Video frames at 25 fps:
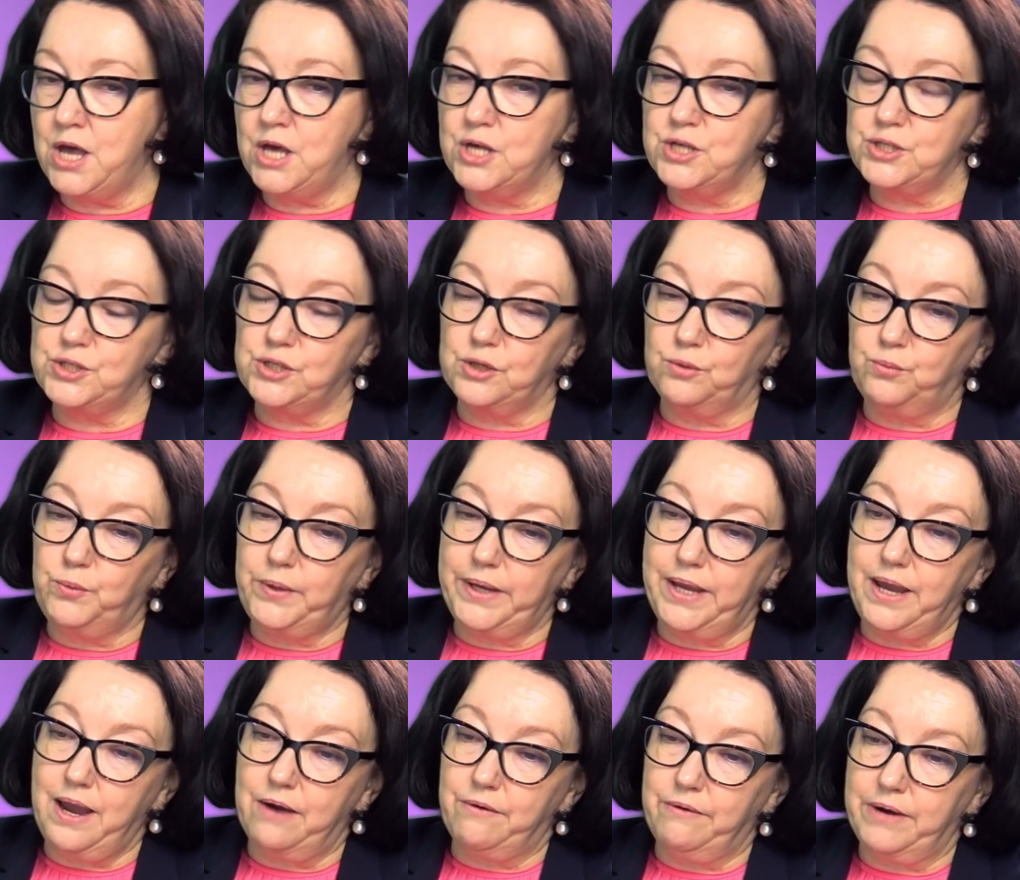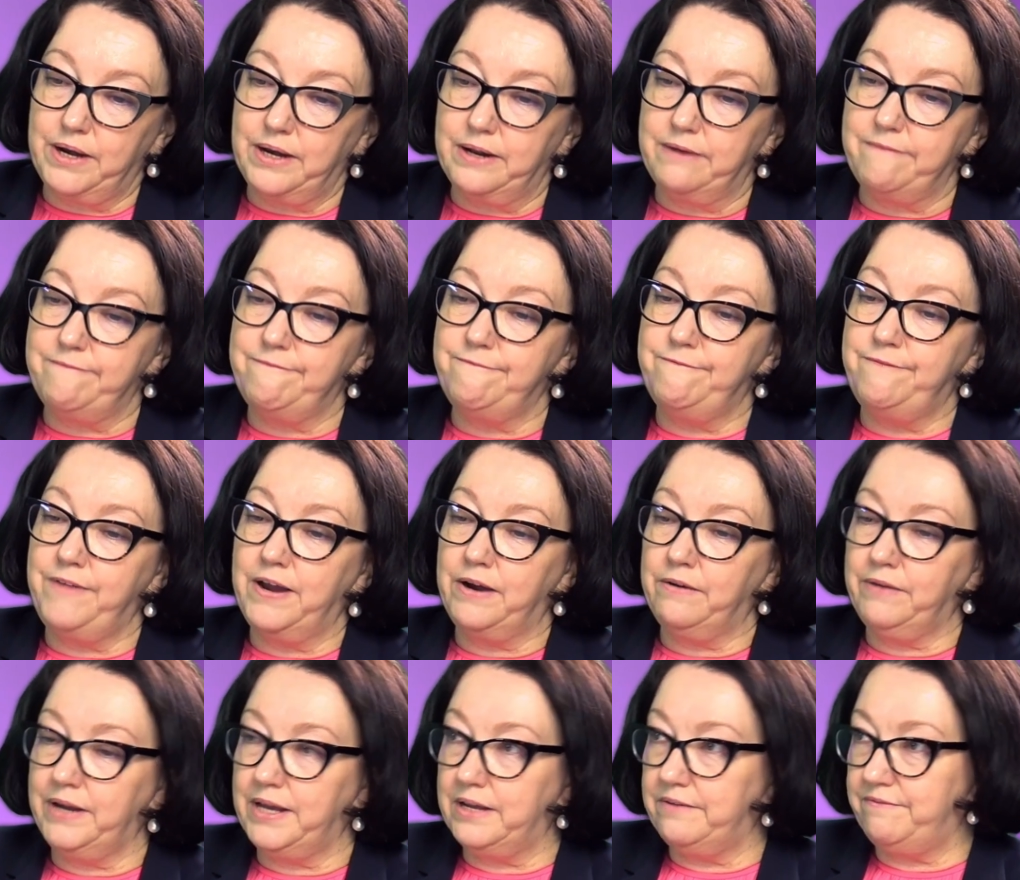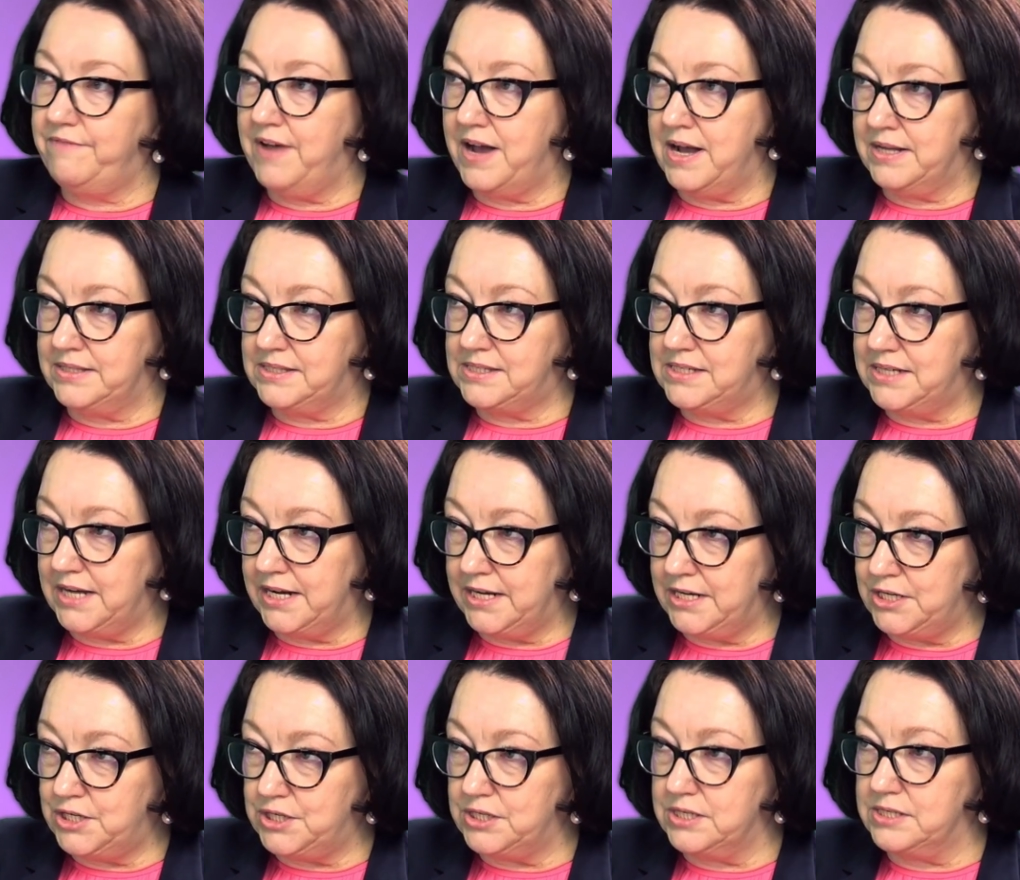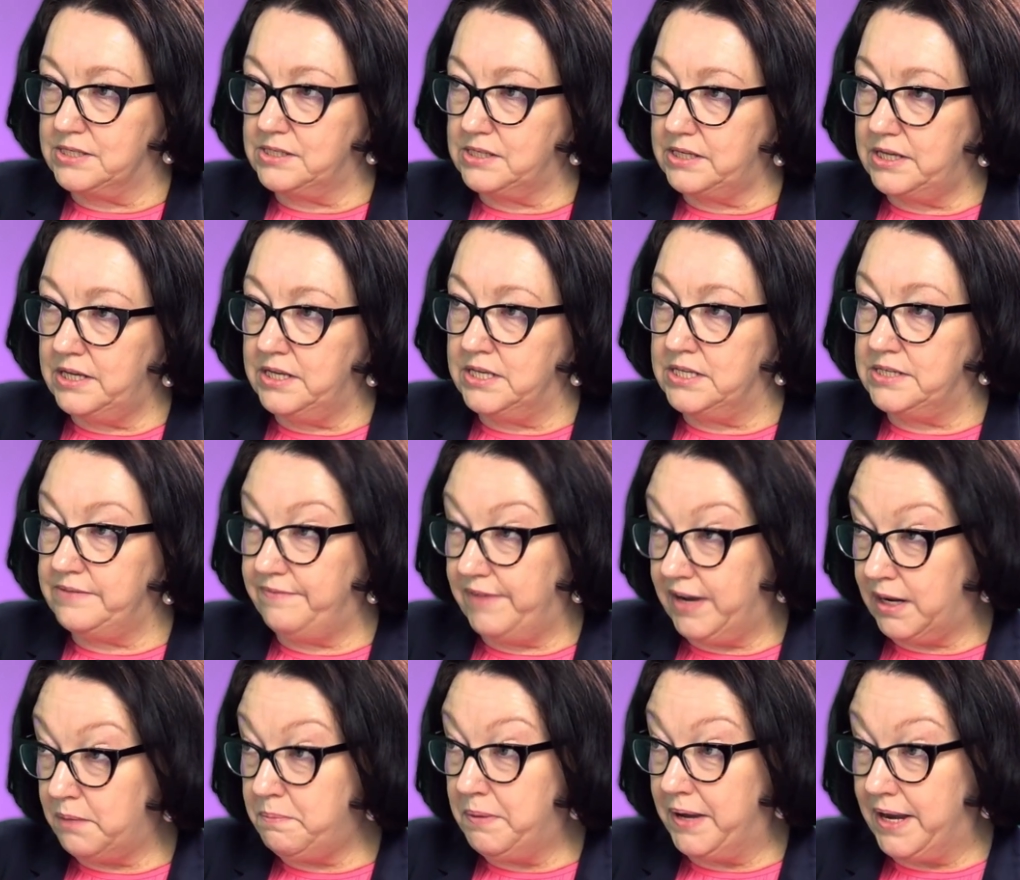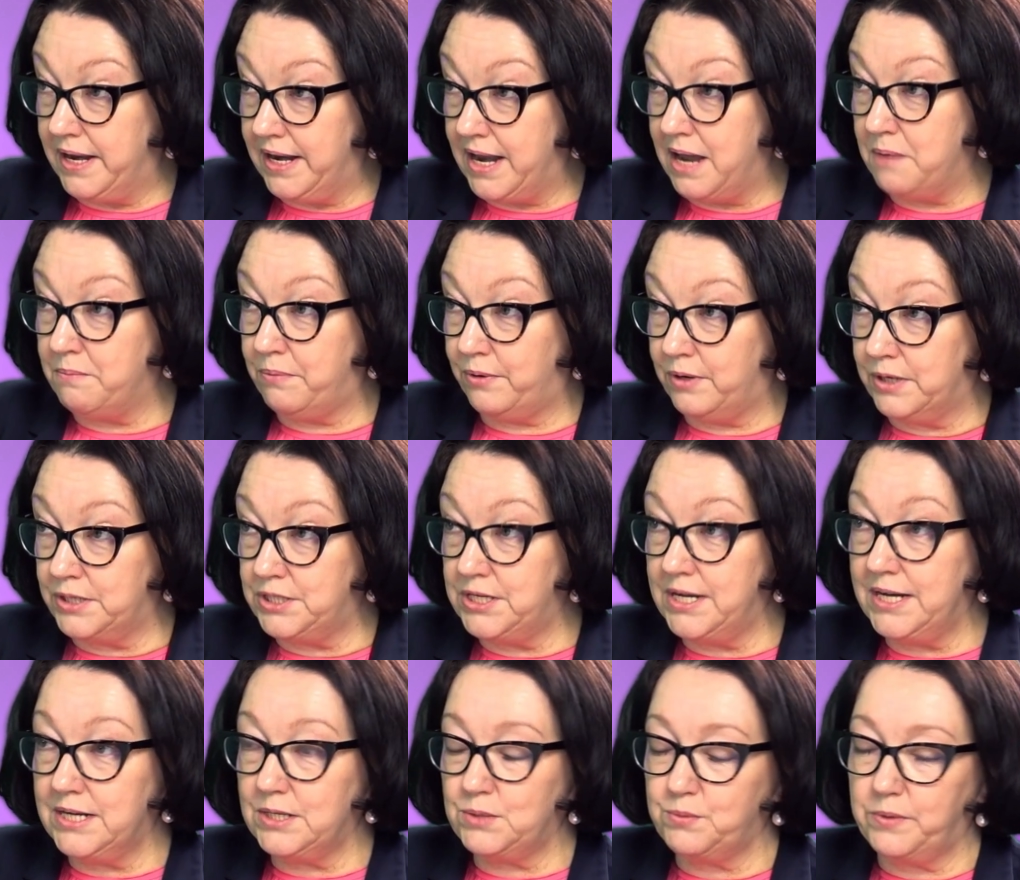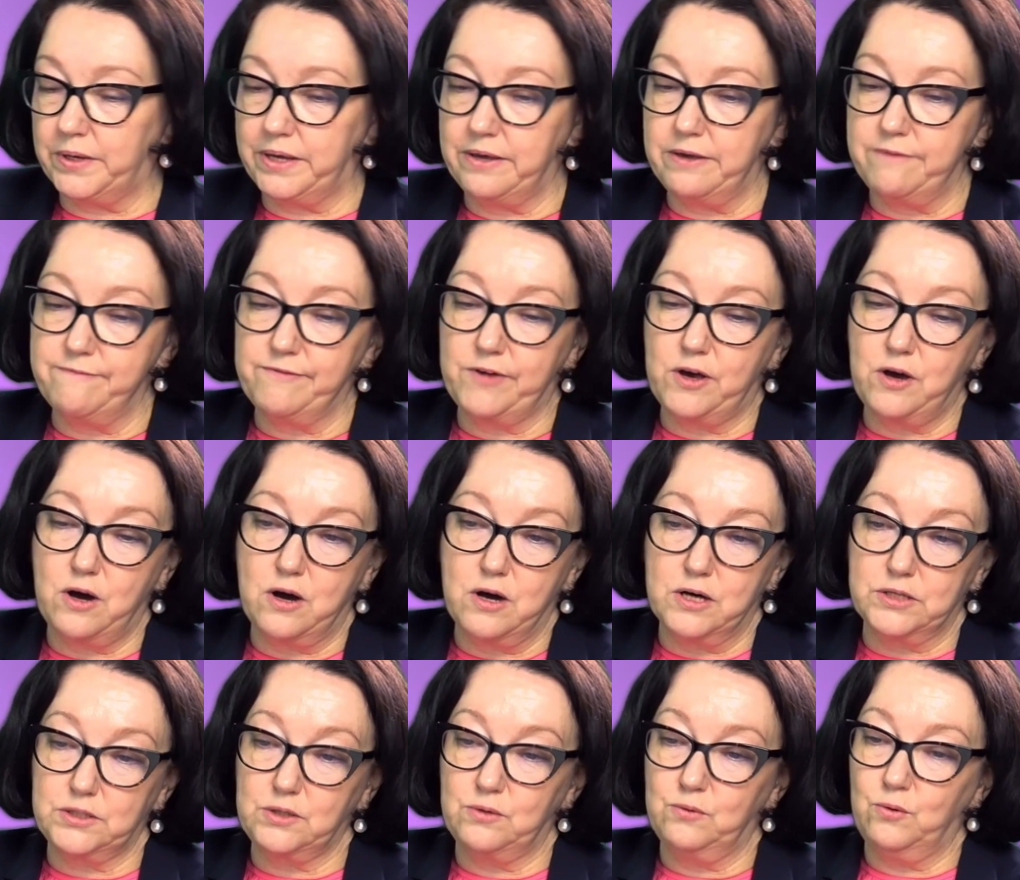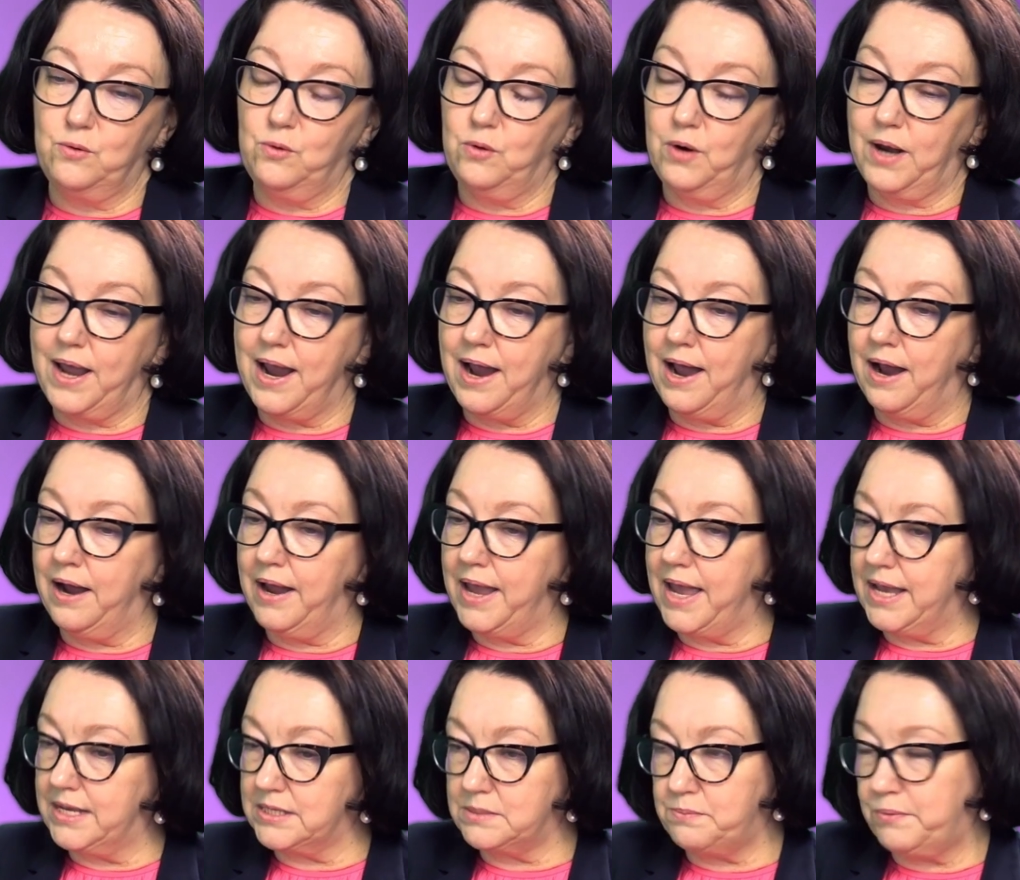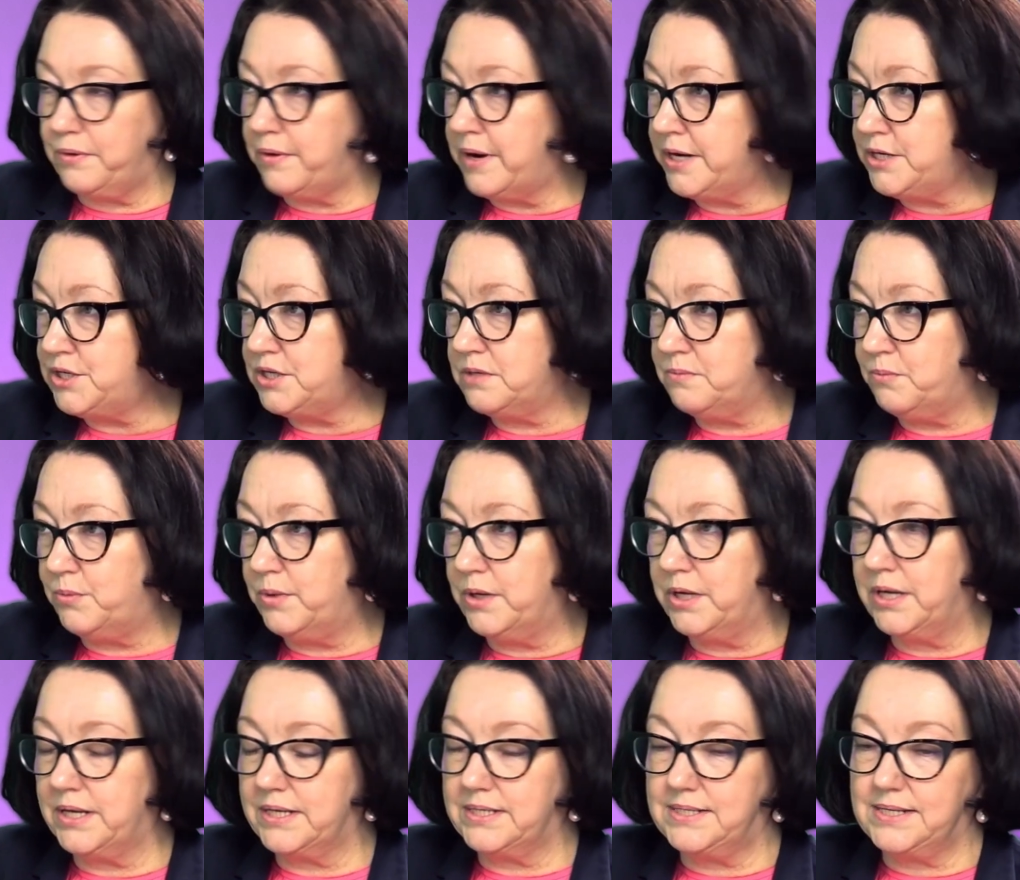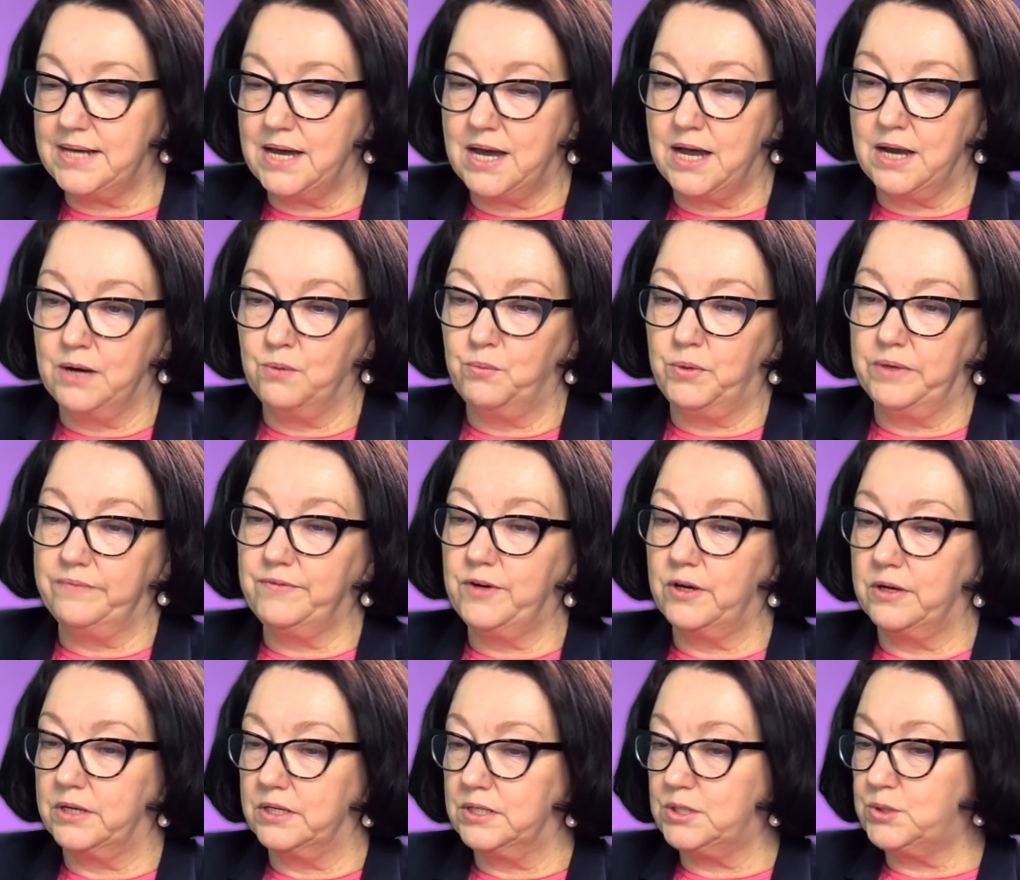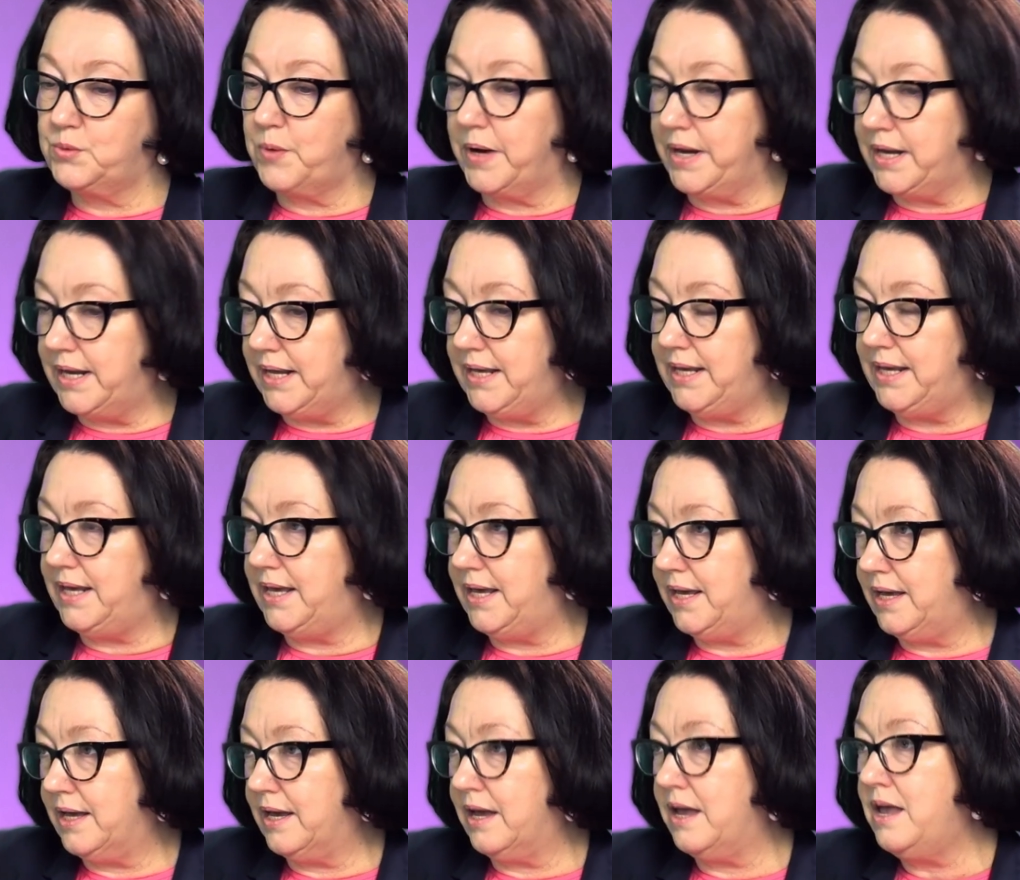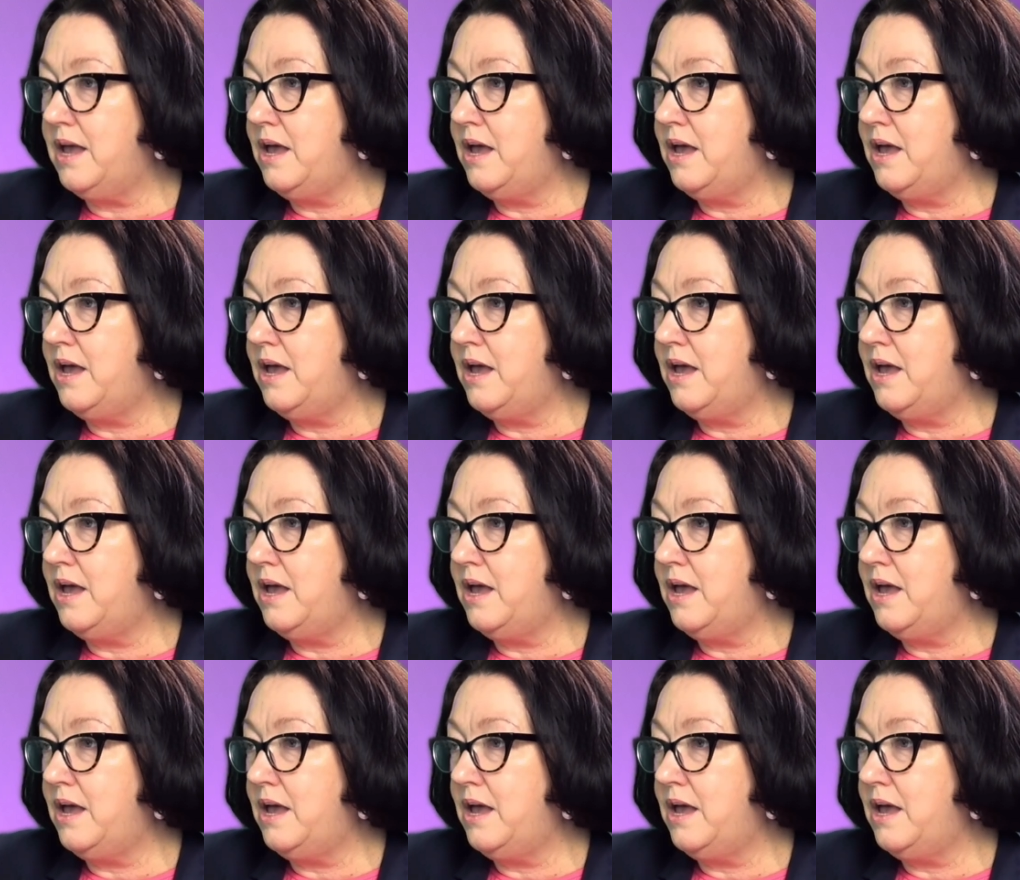So we are in very advanced stages in developing that project. We've got all our exploration work done. We've got a 20-year